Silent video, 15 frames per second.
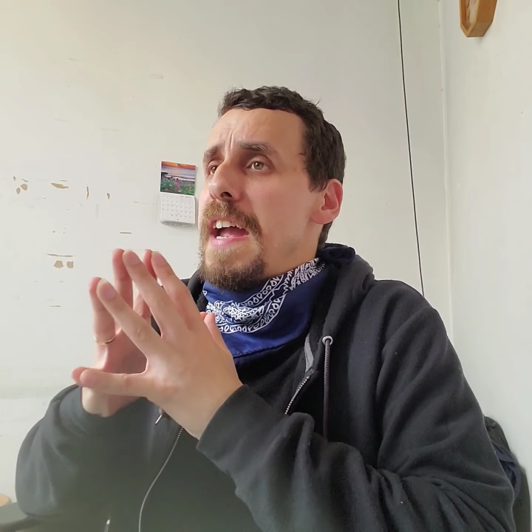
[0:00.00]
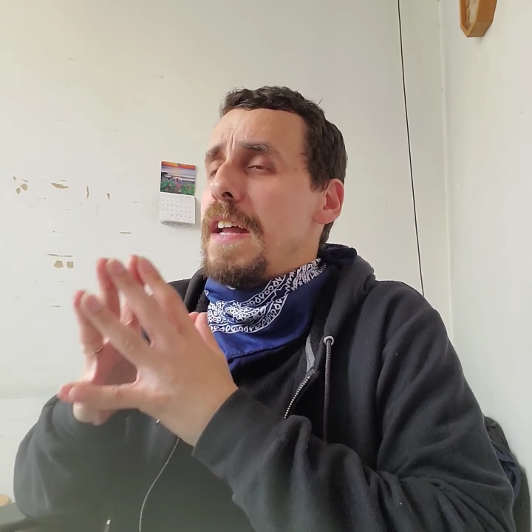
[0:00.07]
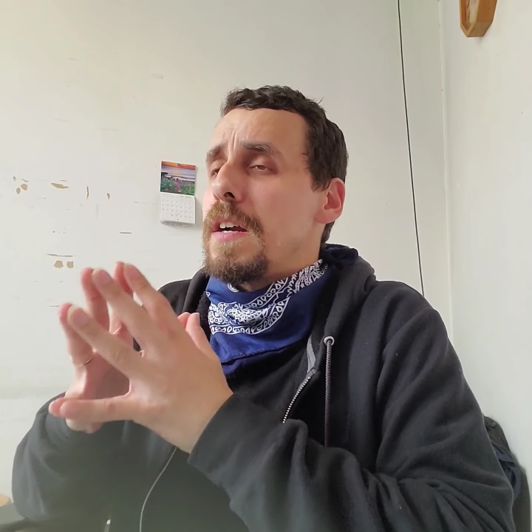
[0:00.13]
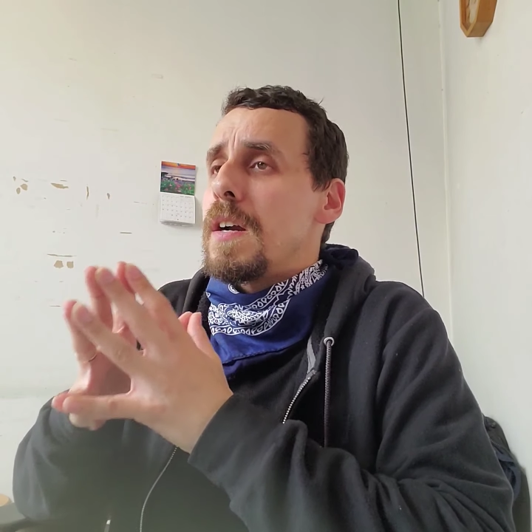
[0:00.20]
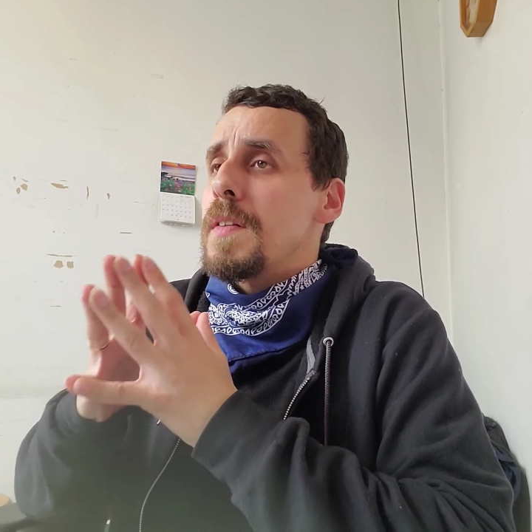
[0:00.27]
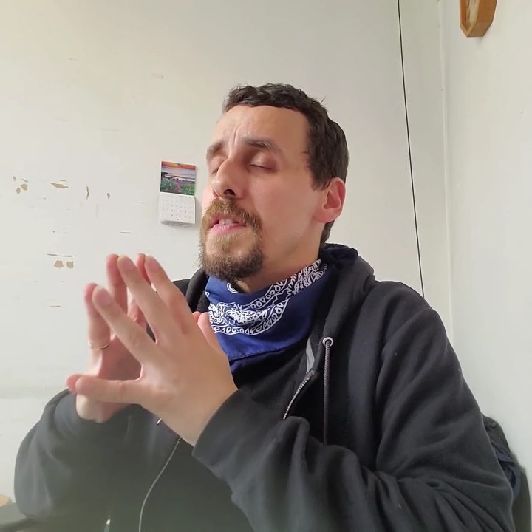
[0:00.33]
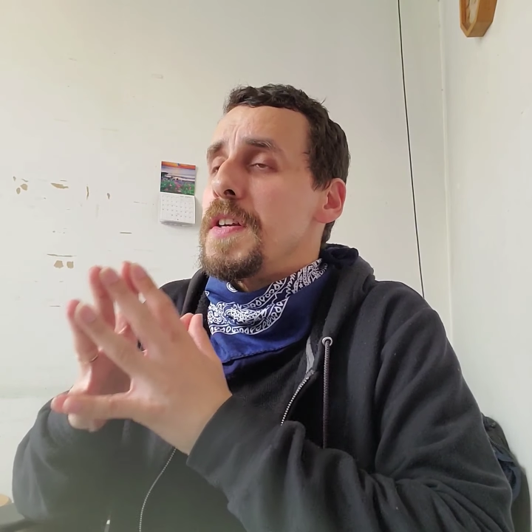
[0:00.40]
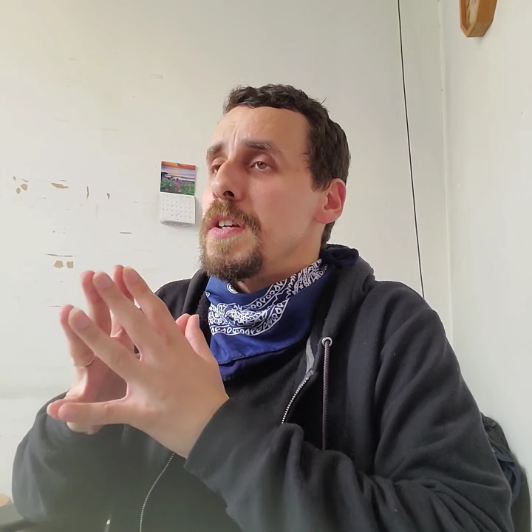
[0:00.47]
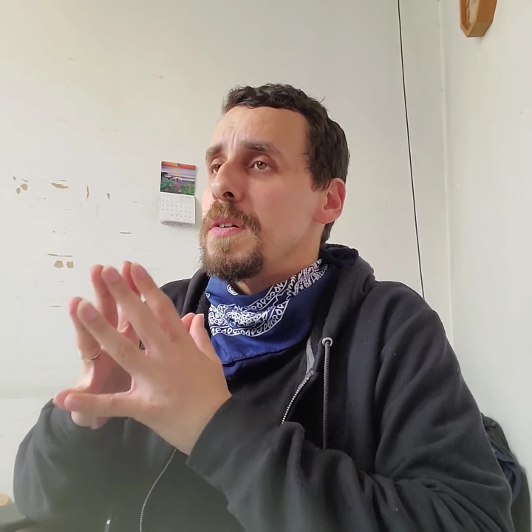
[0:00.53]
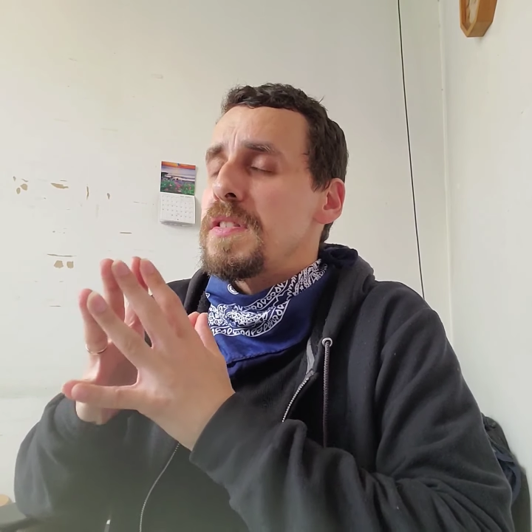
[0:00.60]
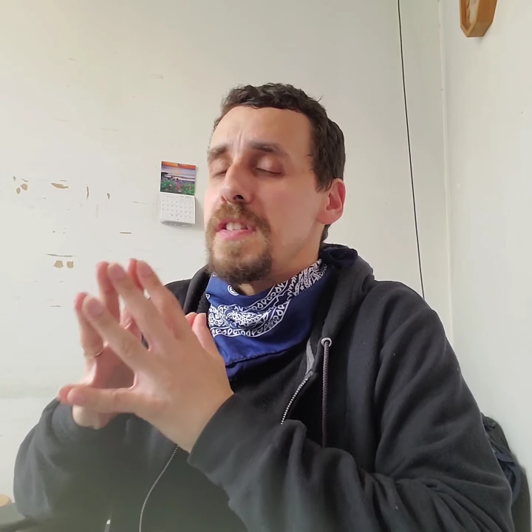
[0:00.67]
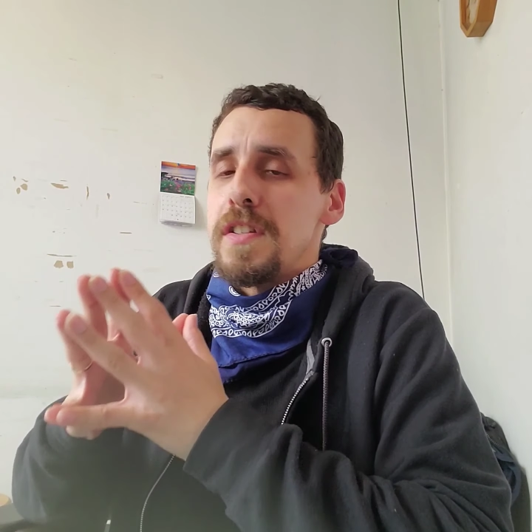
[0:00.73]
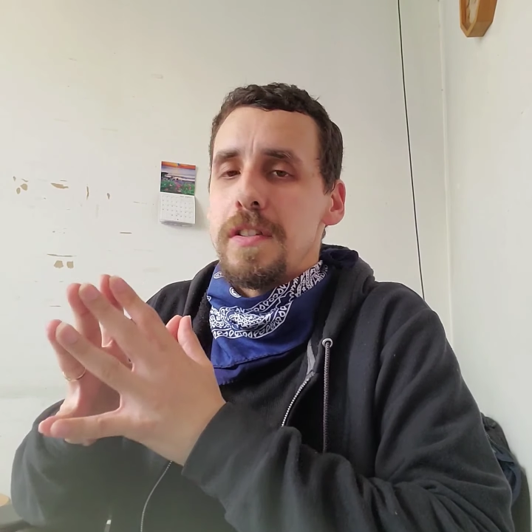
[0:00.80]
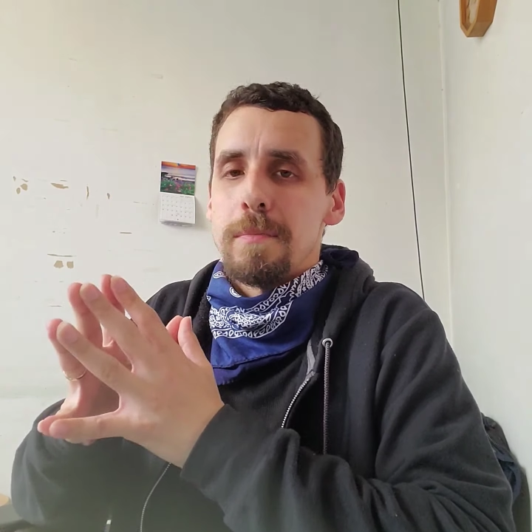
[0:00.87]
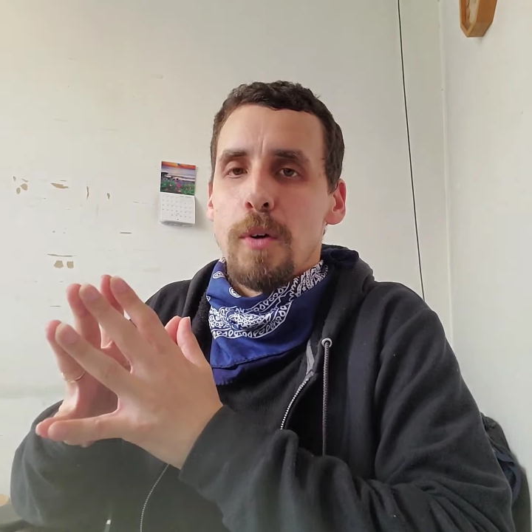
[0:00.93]
I heard the
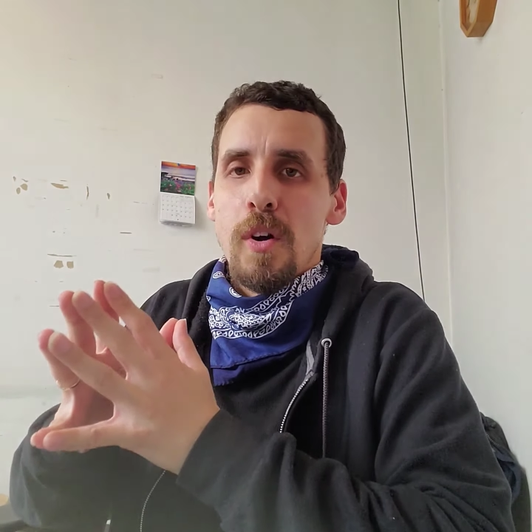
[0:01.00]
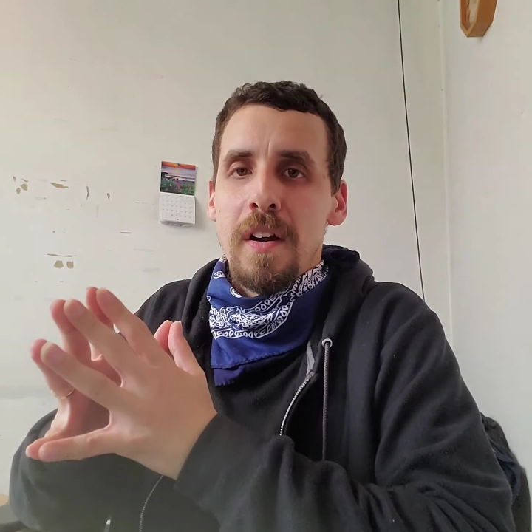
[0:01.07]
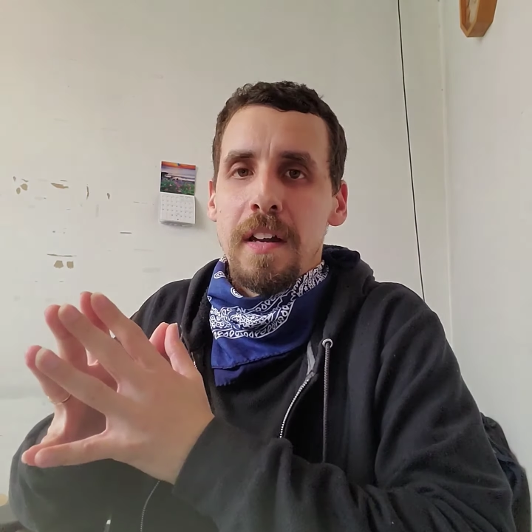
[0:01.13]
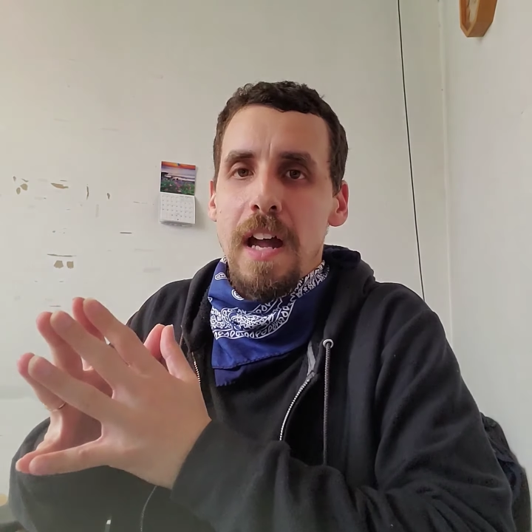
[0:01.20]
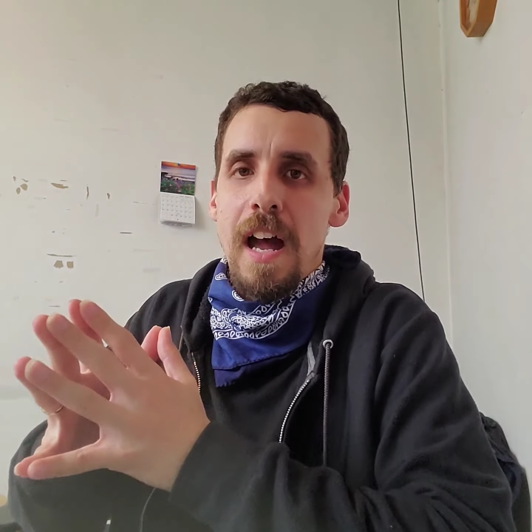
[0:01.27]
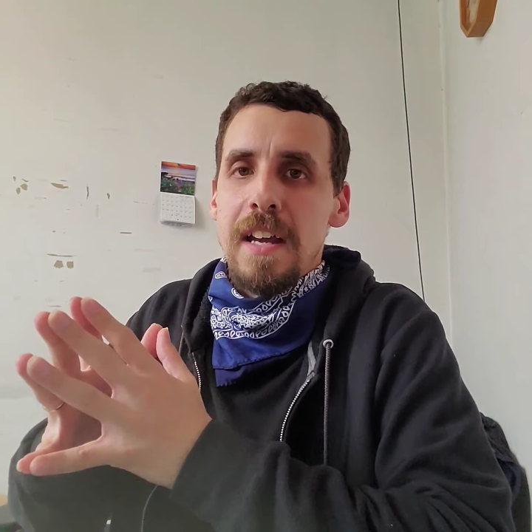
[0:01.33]
news this morning,